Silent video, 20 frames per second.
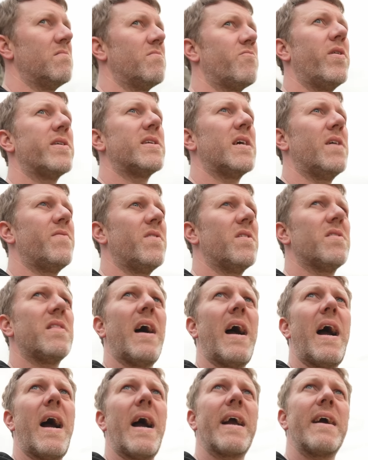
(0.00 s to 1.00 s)
Bread oven,
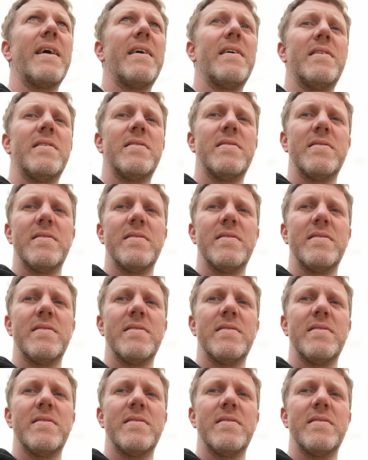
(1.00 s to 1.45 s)
that hanger.